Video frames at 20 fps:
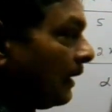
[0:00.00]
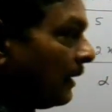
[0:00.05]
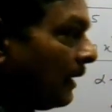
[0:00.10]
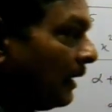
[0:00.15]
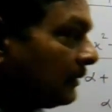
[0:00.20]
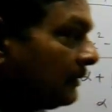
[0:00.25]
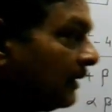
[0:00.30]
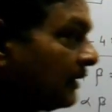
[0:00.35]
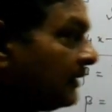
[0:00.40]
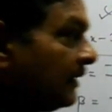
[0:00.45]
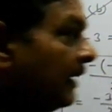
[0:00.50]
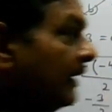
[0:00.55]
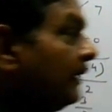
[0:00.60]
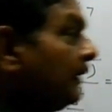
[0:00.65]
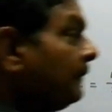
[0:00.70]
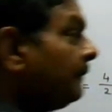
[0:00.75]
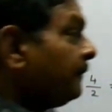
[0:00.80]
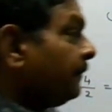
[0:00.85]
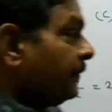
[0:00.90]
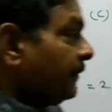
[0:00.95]
Rather
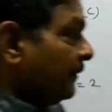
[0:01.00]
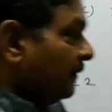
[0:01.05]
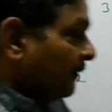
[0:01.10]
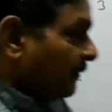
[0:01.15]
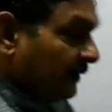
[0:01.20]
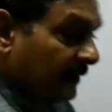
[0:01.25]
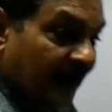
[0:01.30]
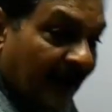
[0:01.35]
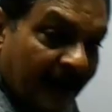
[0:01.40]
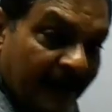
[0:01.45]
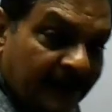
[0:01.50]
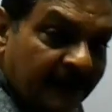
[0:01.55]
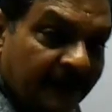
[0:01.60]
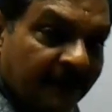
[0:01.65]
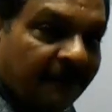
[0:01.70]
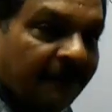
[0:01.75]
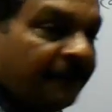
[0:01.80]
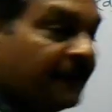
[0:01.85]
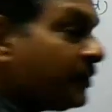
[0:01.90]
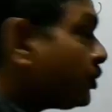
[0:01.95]
than that,
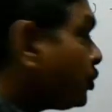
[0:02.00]
we